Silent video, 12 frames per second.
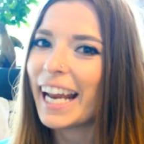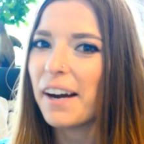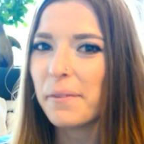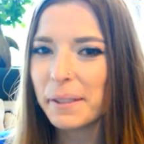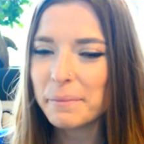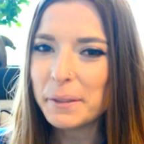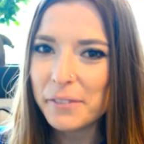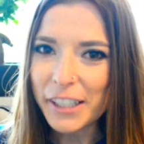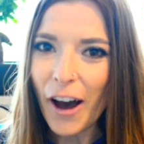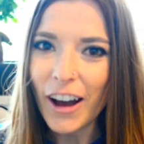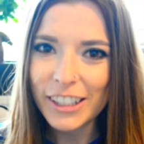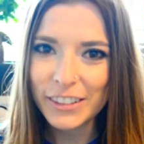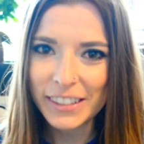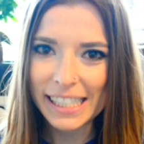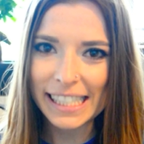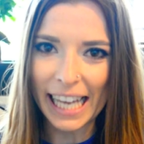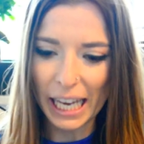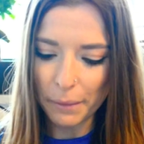Now we're moving on to
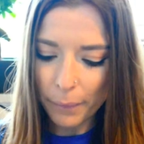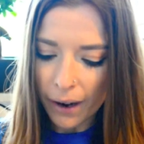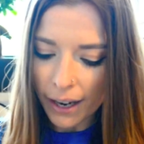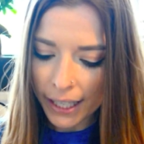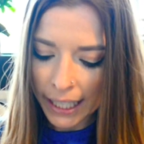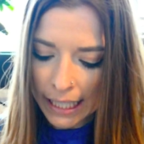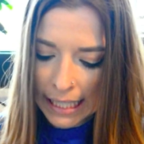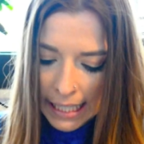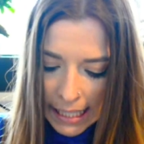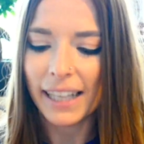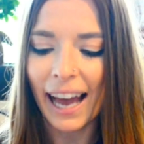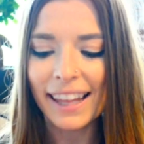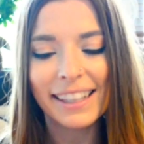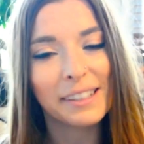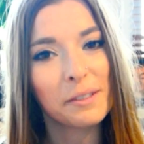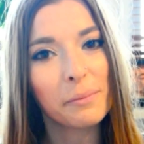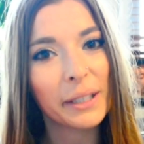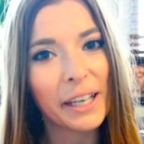the side pockets. I
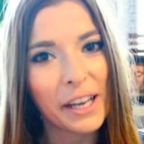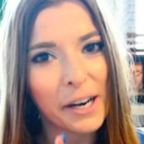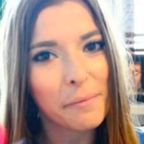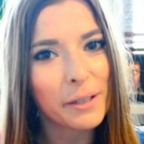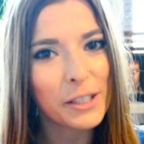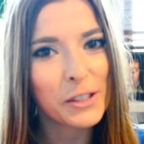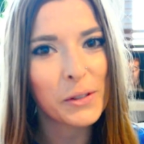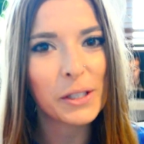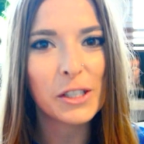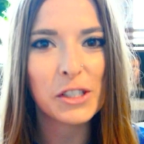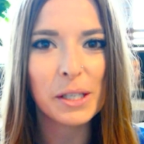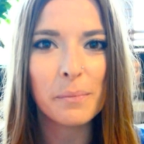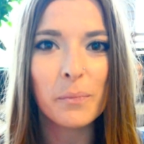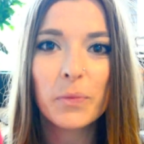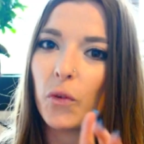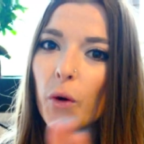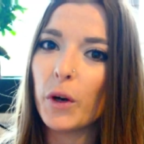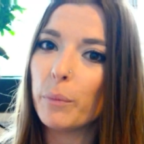like to bring a hairbrush to the gym
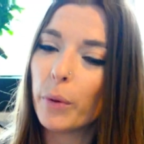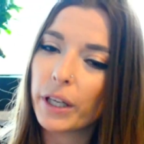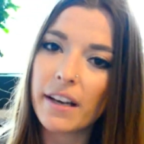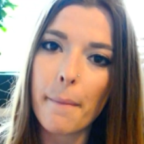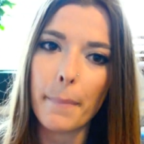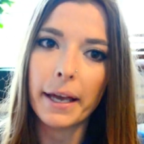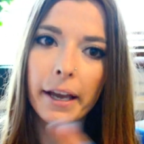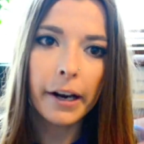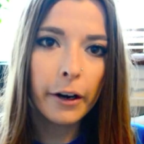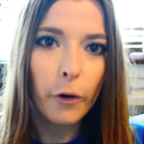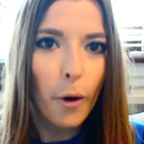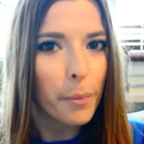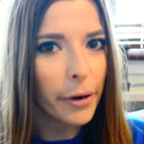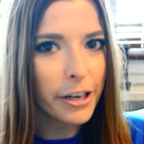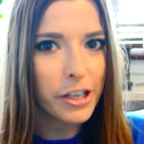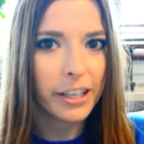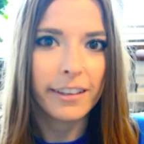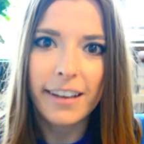for putting up my hair or
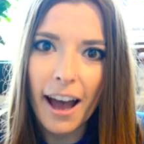brushing it